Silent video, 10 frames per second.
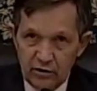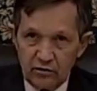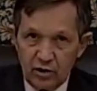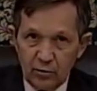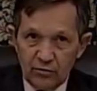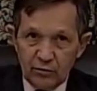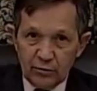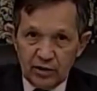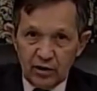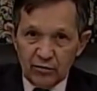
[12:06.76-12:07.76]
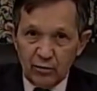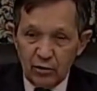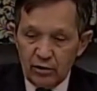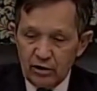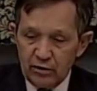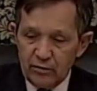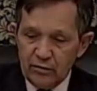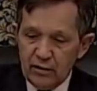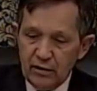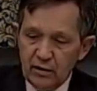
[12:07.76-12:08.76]
gentleman from California.
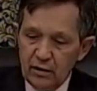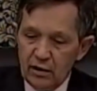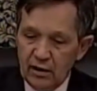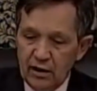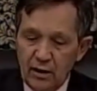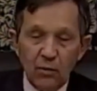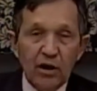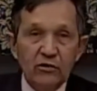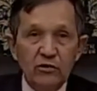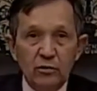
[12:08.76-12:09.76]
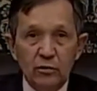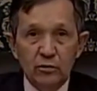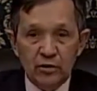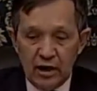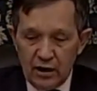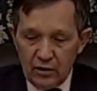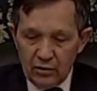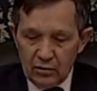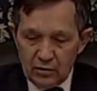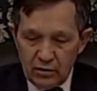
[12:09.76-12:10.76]
Uh, I want to
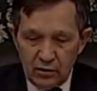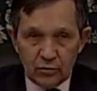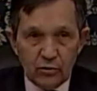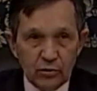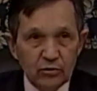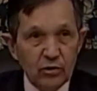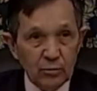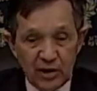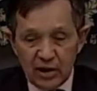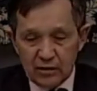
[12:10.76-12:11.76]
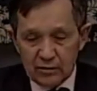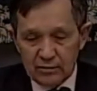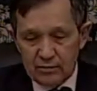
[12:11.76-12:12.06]
now introduce our panel.